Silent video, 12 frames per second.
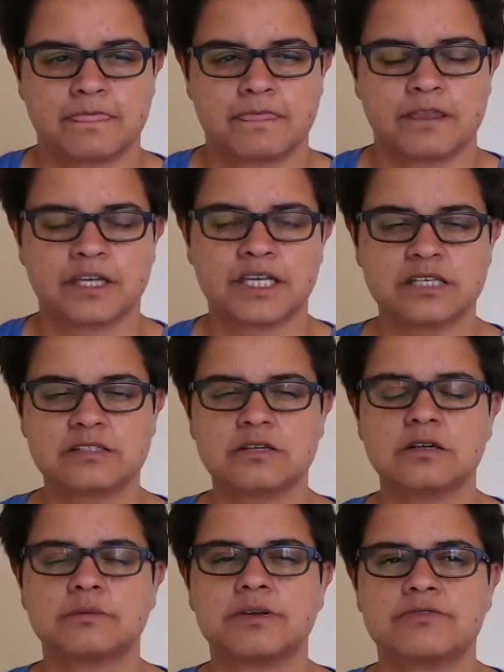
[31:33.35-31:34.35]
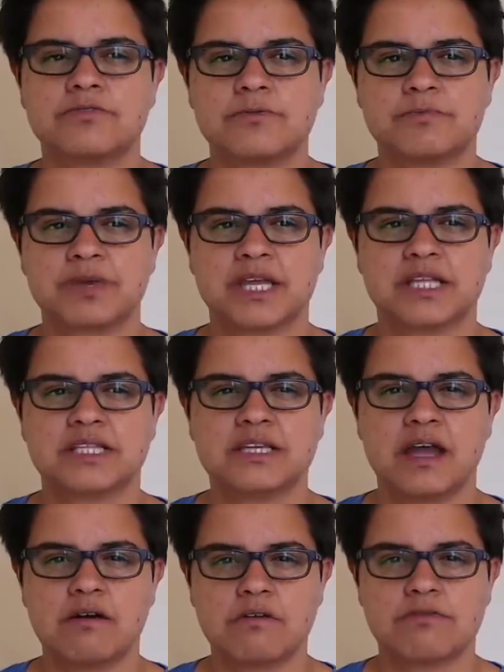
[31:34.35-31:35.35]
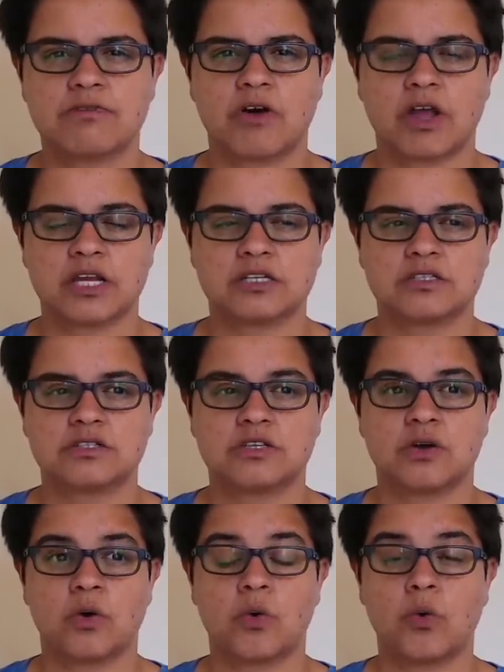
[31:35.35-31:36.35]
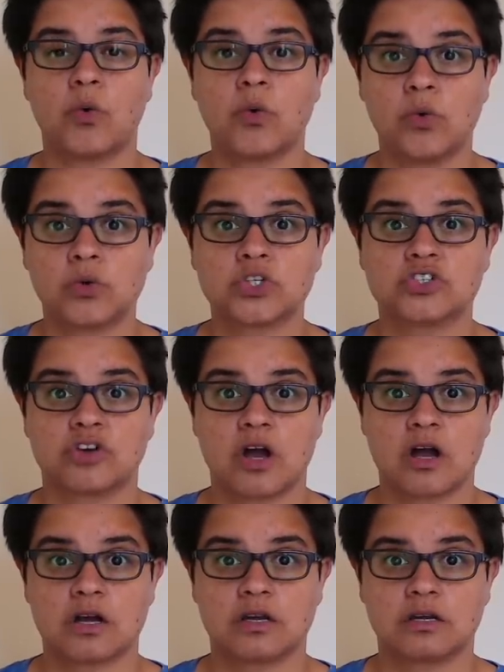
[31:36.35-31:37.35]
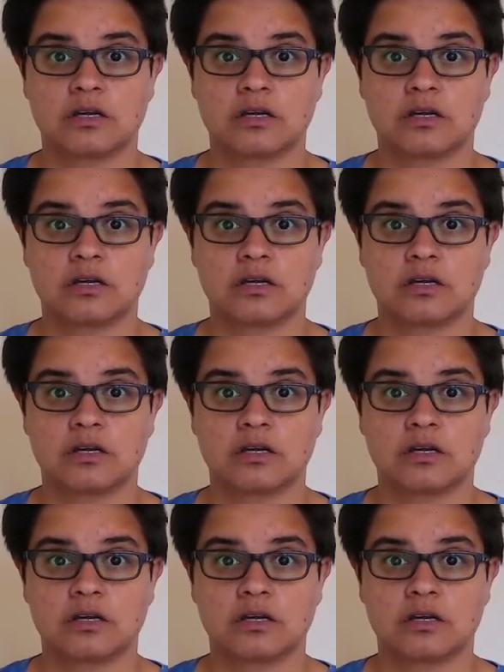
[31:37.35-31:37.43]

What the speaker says: like, it took me from being terrified to awestruck.